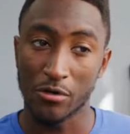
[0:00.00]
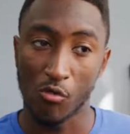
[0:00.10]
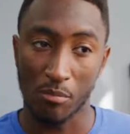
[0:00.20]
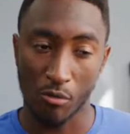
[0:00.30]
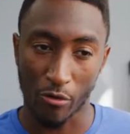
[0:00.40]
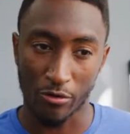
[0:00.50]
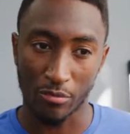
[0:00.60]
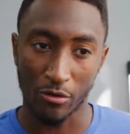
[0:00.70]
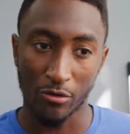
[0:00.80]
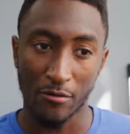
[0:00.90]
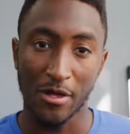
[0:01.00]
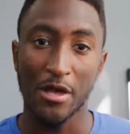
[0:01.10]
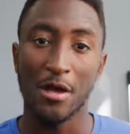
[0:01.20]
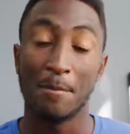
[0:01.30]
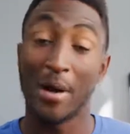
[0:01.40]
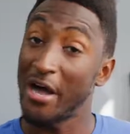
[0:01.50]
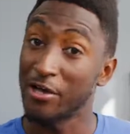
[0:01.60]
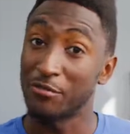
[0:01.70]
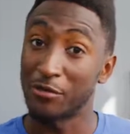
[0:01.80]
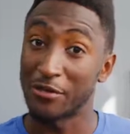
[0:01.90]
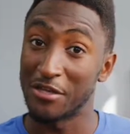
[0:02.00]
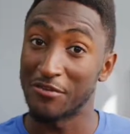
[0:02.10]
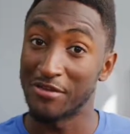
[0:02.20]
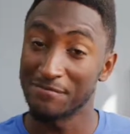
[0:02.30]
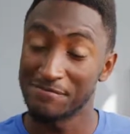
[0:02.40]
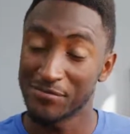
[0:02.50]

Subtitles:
more portable, pocketable even,